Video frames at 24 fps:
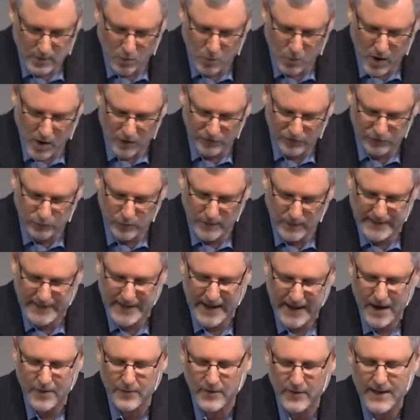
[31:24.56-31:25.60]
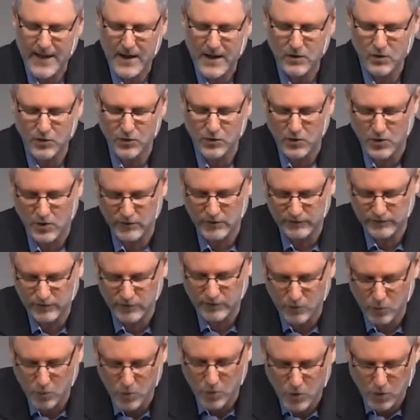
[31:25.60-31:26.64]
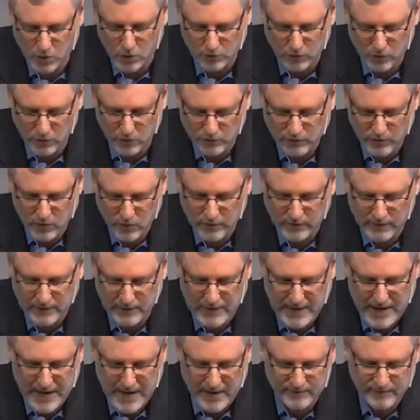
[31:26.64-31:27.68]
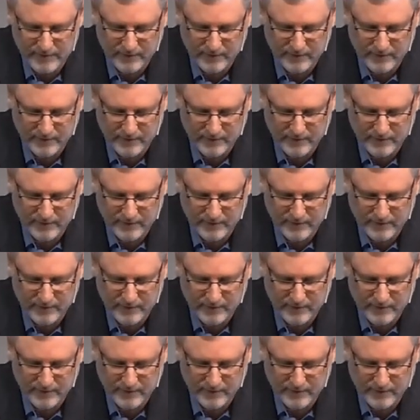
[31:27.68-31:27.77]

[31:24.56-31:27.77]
whilst we carry our cross and the world looks on and laughs.